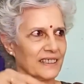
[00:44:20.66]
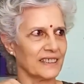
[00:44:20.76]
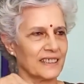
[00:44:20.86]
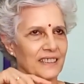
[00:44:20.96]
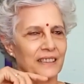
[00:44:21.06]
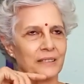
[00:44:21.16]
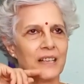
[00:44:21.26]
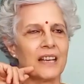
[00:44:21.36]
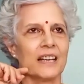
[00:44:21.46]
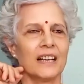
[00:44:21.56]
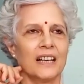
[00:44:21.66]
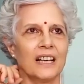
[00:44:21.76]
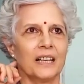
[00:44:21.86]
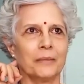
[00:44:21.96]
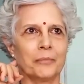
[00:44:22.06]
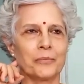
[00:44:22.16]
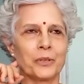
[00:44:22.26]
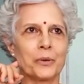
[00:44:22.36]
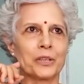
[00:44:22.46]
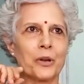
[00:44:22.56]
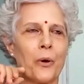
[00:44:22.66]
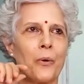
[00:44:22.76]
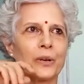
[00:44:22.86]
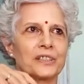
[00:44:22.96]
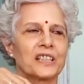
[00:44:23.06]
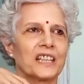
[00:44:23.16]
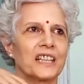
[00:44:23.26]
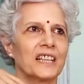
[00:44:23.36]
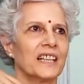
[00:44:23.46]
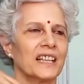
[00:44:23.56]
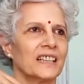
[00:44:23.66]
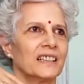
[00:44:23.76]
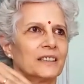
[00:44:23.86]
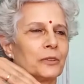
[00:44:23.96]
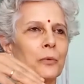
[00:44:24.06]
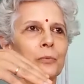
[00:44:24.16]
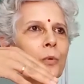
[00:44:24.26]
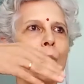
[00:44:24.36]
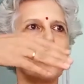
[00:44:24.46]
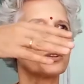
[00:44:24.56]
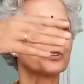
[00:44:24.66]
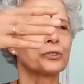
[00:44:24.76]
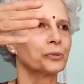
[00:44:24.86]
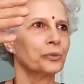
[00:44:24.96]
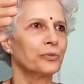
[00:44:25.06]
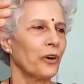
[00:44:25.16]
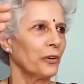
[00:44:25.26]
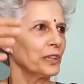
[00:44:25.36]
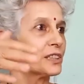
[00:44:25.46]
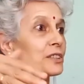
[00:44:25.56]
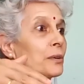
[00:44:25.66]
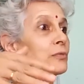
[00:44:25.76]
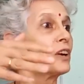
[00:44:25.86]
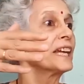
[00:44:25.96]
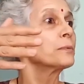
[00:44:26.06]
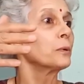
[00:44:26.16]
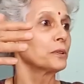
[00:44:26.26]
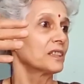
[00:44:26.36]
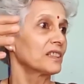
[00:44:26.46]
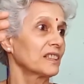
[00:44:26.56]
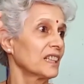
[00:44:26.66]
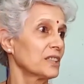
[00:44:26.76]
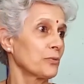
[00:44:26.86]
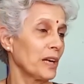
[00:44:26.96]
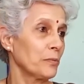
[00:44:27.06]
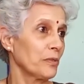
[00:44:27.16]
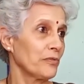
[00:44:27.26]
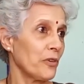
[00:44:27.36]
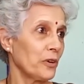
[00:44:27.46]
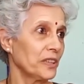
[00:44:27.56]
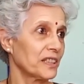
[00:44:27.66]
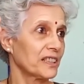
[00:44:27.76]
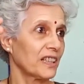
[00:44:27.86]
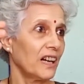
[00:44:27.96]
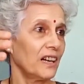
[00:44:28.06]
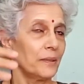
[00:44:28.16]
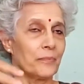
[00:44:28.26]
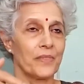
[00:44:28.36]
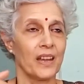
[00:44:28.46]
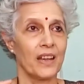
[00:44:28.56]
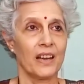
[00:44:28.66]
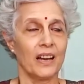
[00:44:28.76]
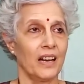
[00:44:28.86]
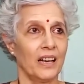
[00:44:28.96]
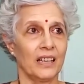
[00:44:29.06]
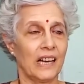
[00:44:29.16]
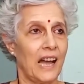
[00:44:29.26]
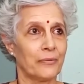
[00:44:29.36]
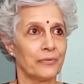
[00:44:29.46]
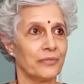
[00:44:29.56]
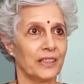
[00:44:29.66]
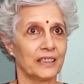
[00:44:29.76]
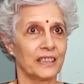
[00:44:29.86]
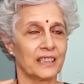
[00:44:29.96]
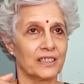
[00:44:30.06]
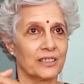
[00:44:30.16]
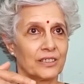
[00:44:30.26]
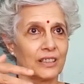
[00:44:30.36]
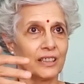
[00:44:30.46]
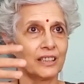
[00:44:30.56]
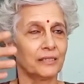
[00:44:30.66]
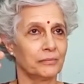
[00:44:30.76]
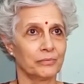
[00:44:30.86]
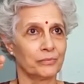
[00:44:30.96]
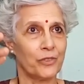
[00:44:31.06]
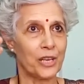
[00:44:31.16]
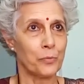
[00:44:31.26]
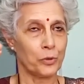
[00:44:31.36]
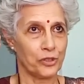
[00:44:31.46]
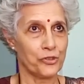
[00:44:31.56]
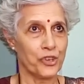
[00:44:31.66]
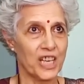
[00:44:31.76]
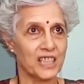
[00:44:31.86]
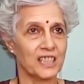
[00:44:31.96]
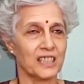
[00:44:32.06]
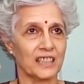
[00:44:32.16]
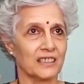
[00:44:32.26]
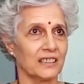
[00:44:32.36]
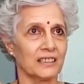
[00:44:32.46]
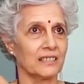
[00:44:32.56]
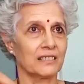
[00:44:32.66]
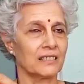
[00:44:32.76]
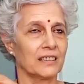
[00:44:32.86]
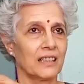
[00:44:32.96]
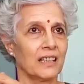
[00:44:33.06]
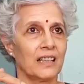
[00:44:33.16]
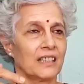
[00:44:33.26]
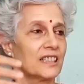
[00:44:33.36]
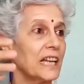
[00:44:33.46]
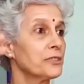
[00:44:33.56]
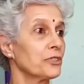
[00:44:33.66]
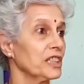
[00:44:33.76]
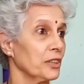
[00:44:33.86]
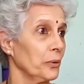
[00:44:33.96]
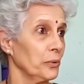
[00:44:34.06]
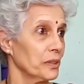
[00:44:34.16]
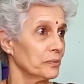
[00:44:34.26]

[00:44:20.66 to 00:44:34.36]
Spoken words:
and you could go and see, walk through forests of redwoods. These redwood forests have these redwood trees that are centuries old,